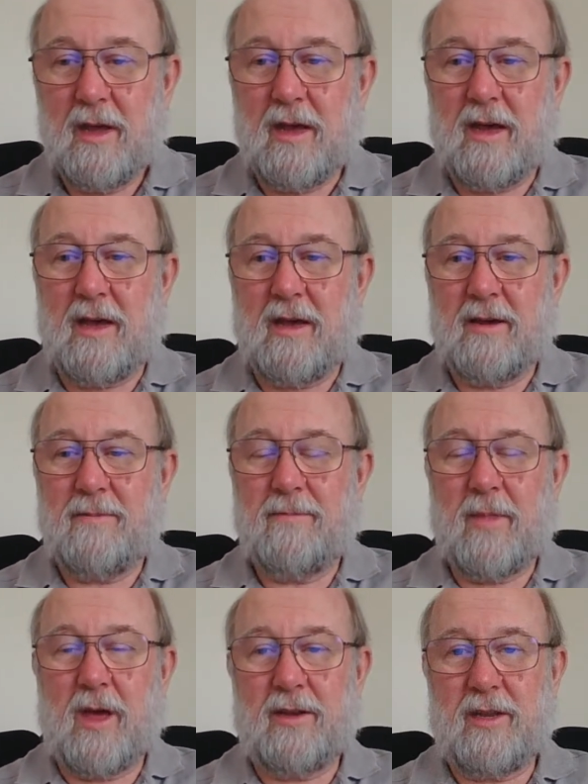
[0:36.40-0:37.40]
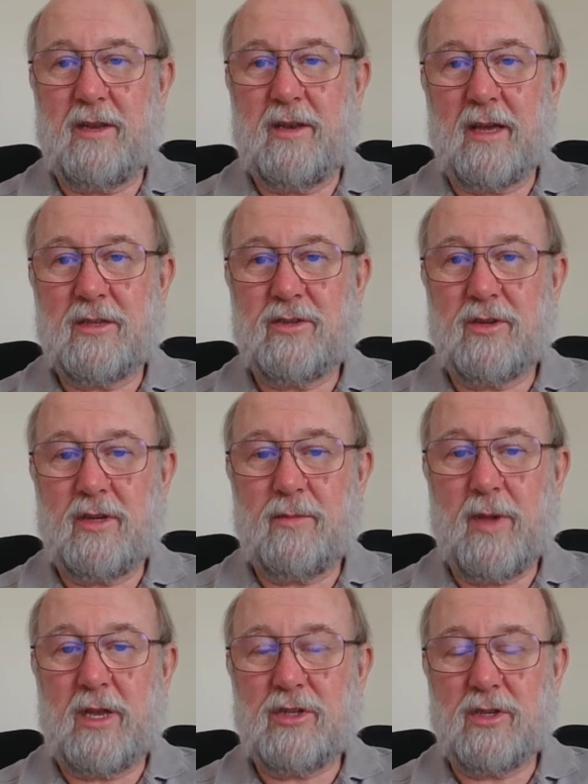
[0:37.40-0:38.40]
I did actually
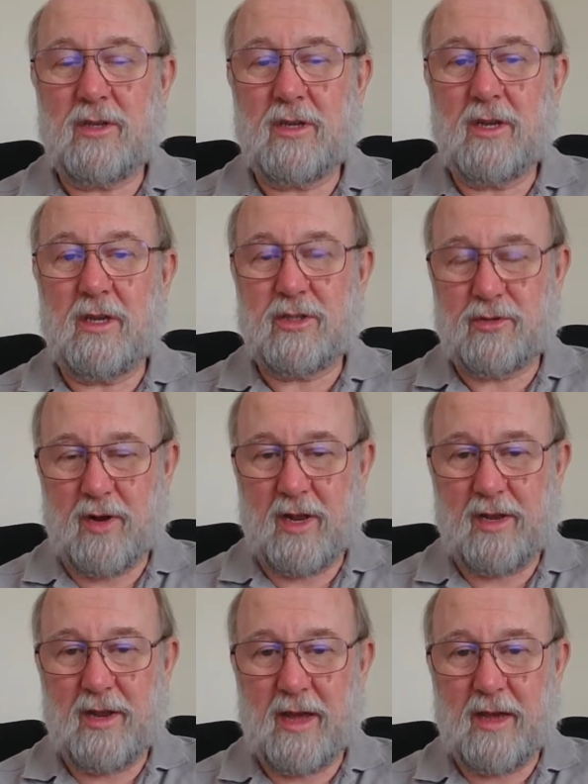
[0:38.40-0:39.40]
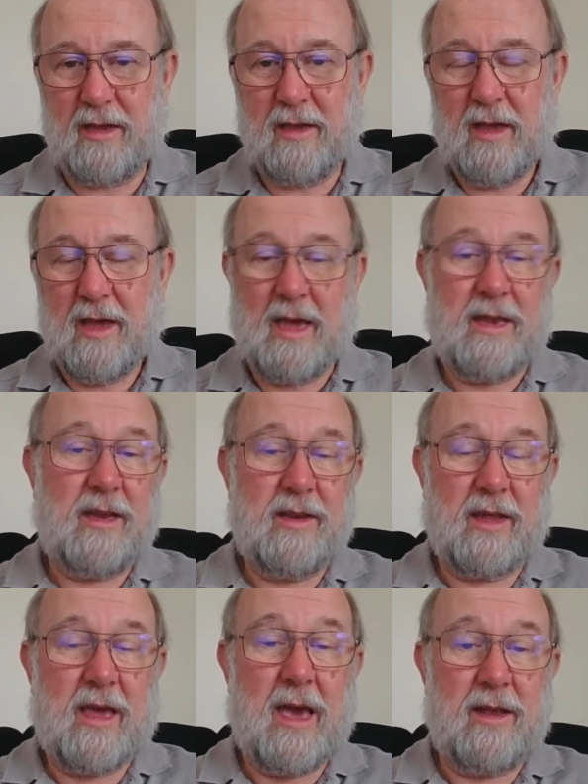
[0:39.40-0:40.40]
mention Australia Day and
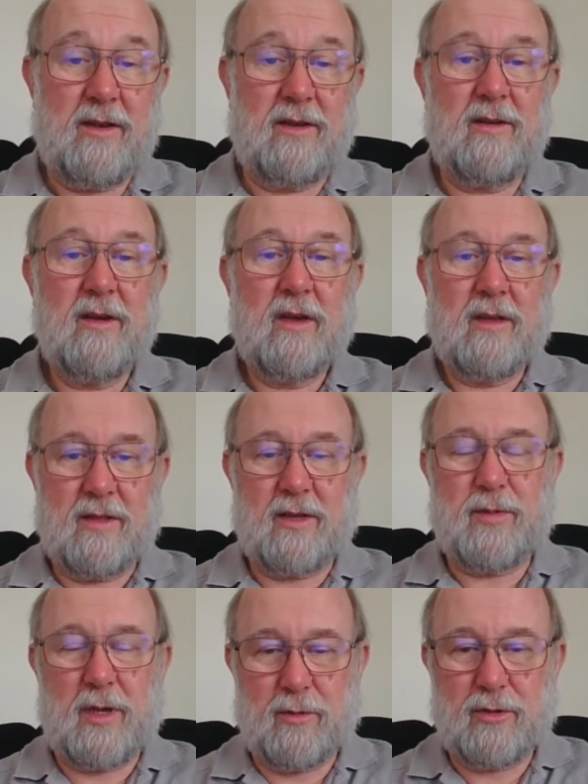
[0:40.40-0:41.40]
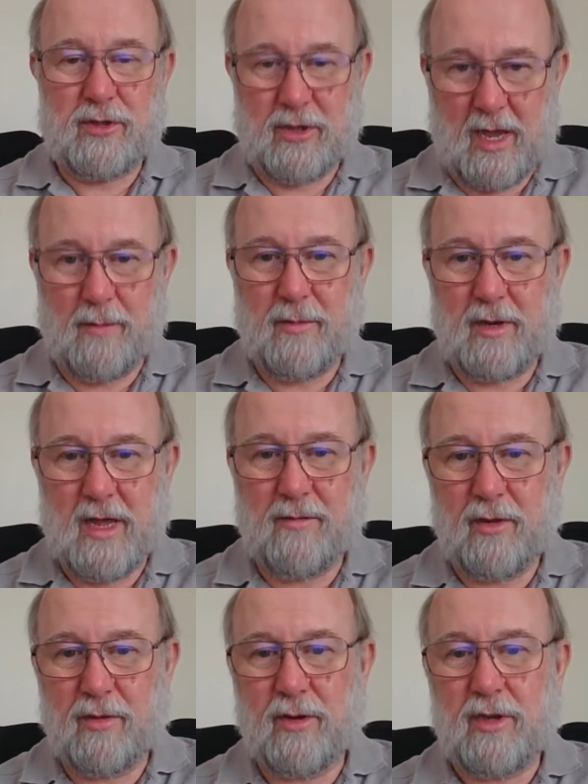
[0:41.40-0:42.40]
indicated that people should come and have
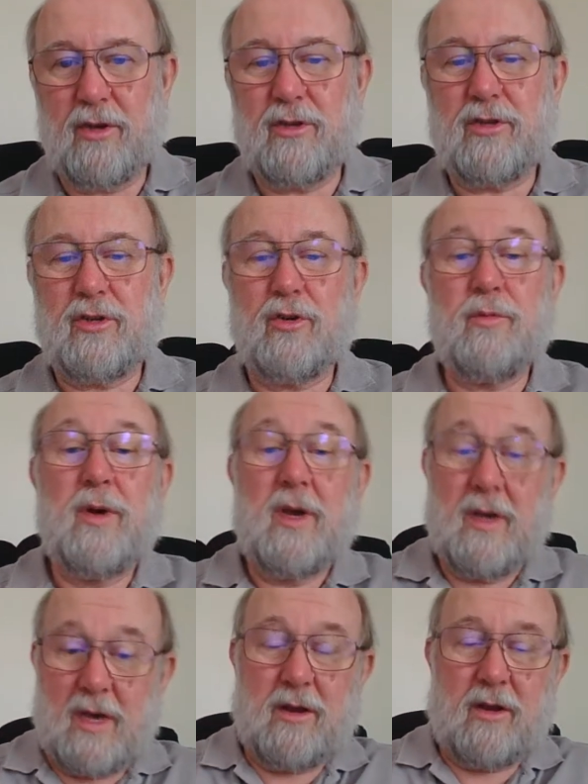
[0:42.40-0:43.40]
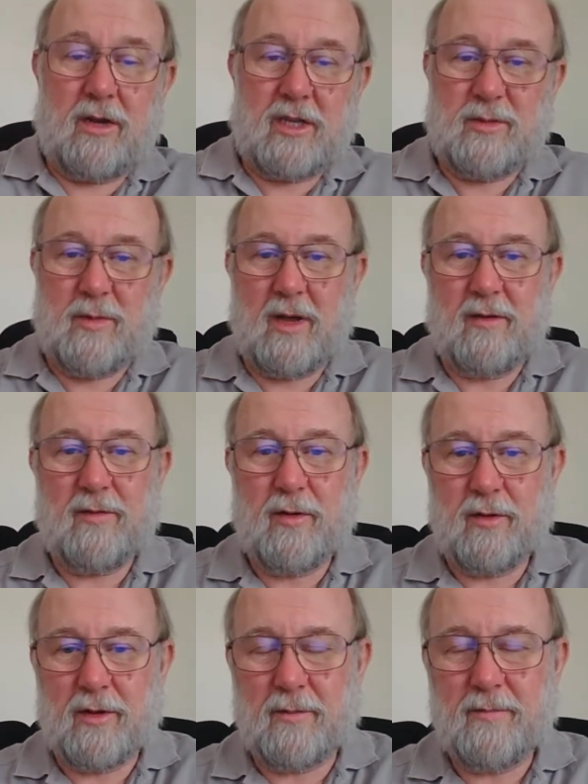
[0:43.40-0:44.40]
a look at YouTube, and I'd explain
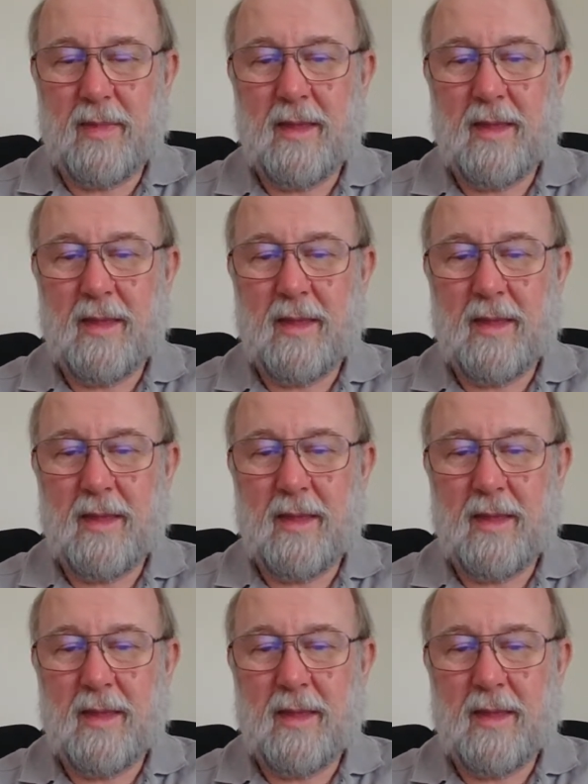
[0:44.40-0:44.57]
further.